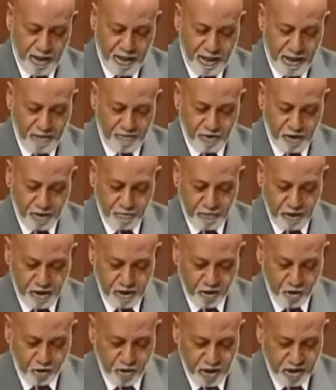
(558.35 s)
and the
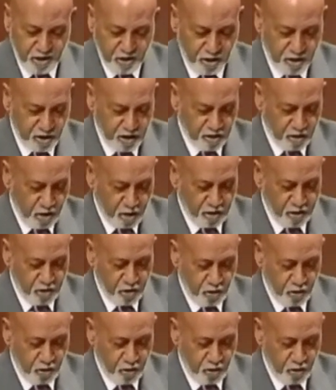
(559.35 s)
administration has also